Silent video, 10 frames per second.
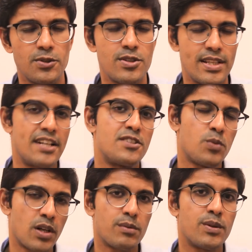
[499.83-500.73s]
So that is
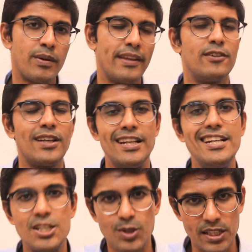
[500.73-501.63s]
one of the way you can
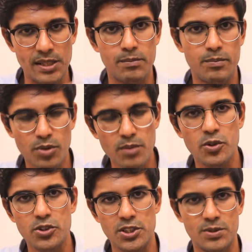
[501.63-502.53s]
indirectly
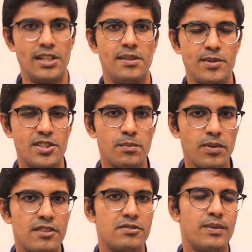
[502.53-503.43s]
promote your telemedicine
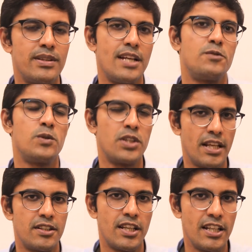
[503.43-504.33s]
platform, and that will
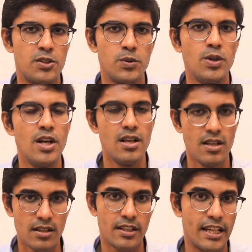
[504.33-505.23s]

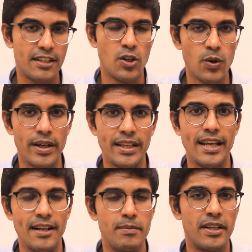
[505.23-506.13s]
get going
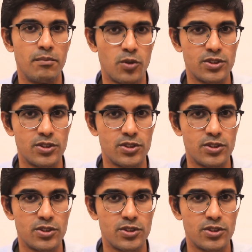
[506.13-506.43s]
and become more